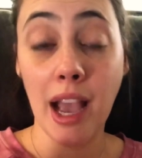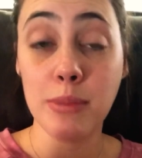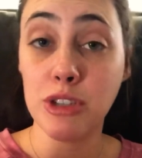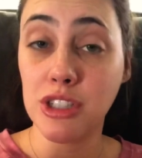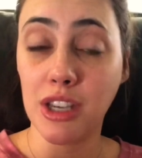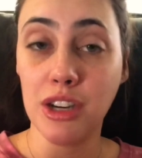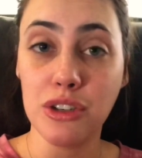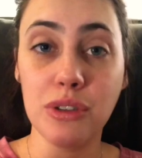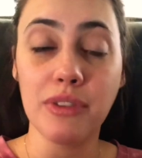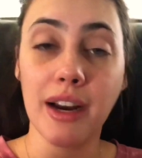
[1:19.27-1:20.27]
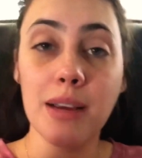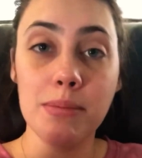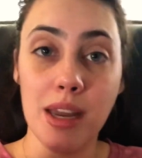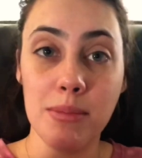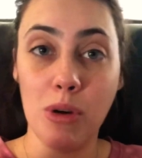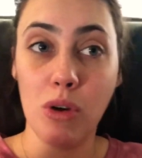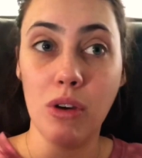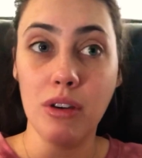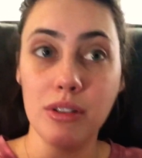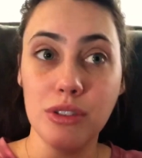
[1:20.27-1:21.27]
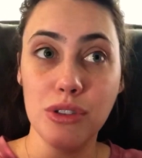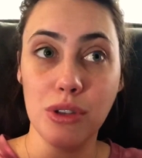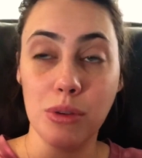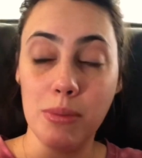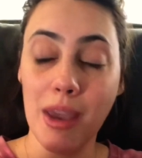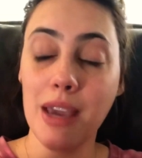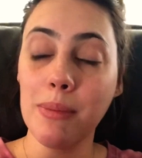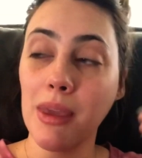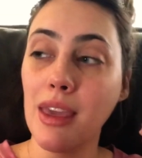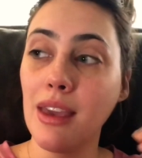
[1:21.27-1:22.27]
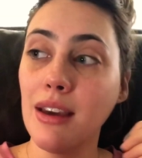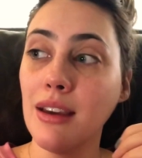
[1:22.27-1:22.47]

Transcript: I'm just going to do very minimal to make me